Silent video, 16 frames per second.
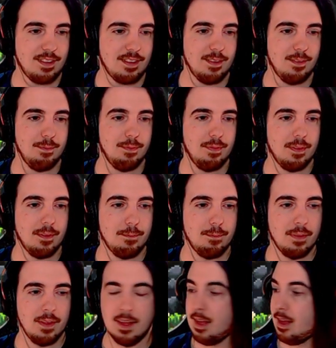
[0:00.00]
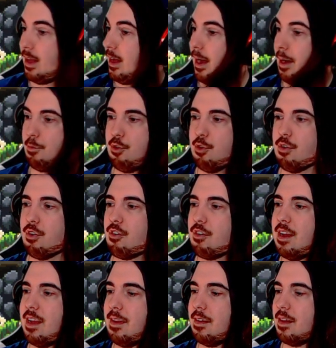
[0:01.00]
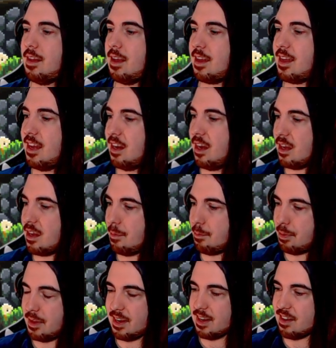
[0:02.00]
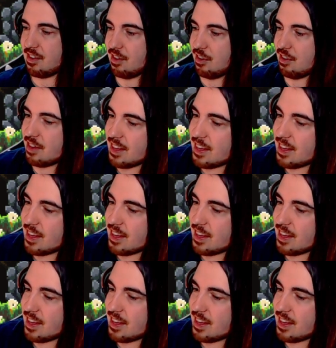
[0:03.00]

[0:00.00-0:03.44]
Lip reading: and the team promises 100 plus monsters by full launch,